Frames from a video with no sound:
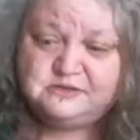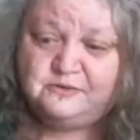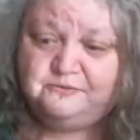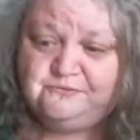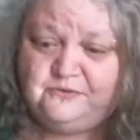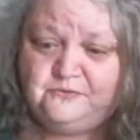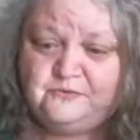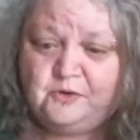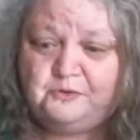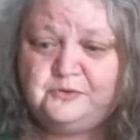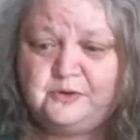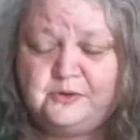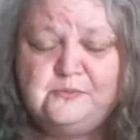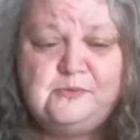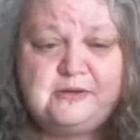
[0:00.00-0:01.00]
So if you've
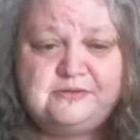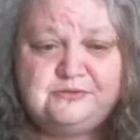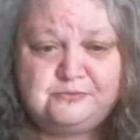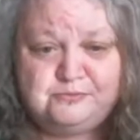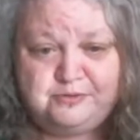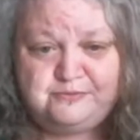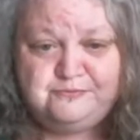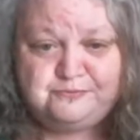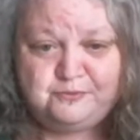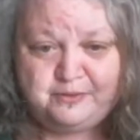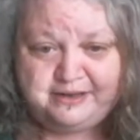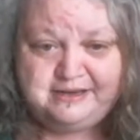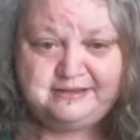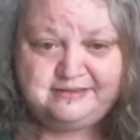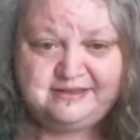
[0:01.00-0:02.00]
got no other room
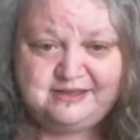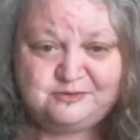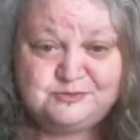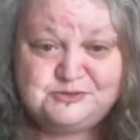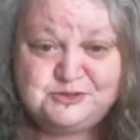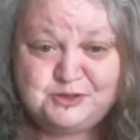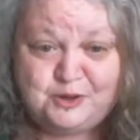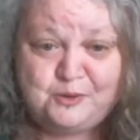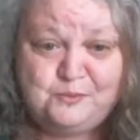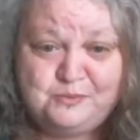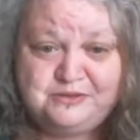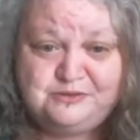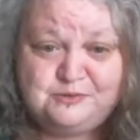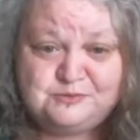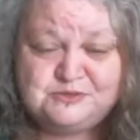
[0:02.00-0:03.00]
for anything else to go
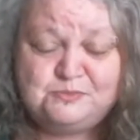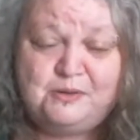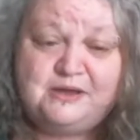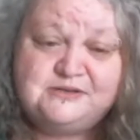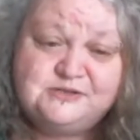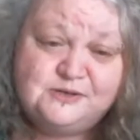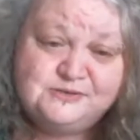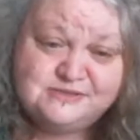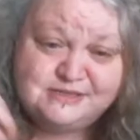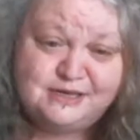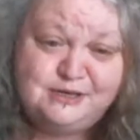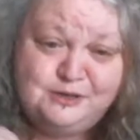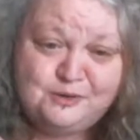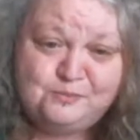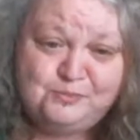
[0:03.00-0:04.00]
with your tomatoes,
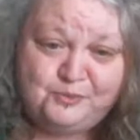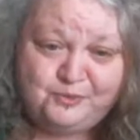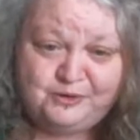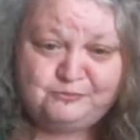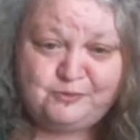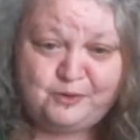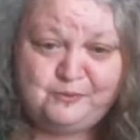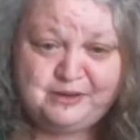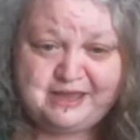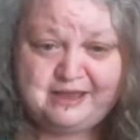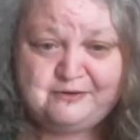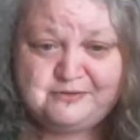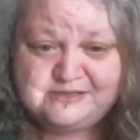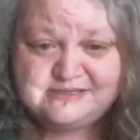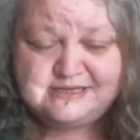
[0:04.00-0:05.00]
then you can put a row of
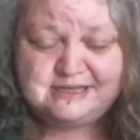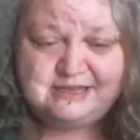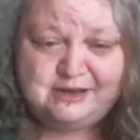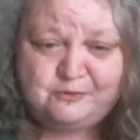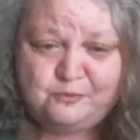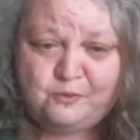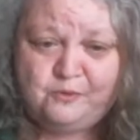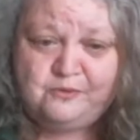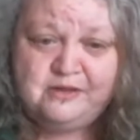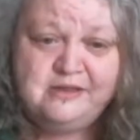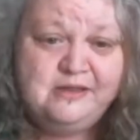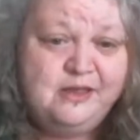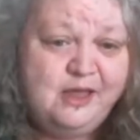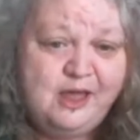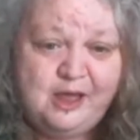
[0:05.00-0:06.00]
carrots in there or
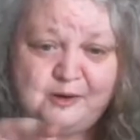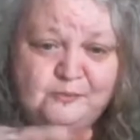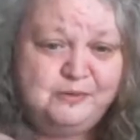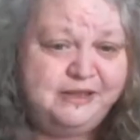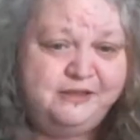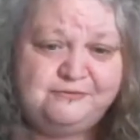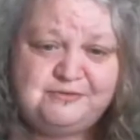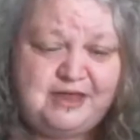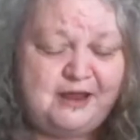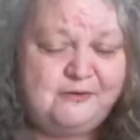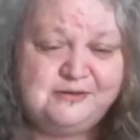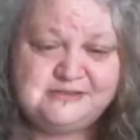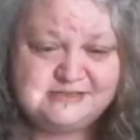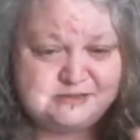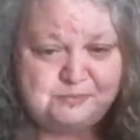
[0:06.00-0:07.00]
a ring of
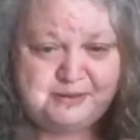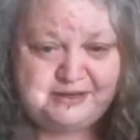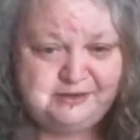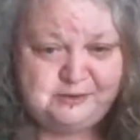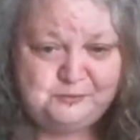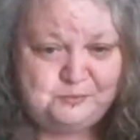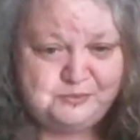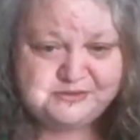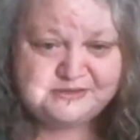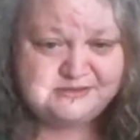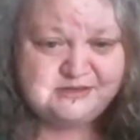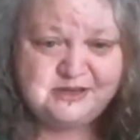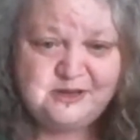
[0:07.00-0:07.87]
carrots, depending on what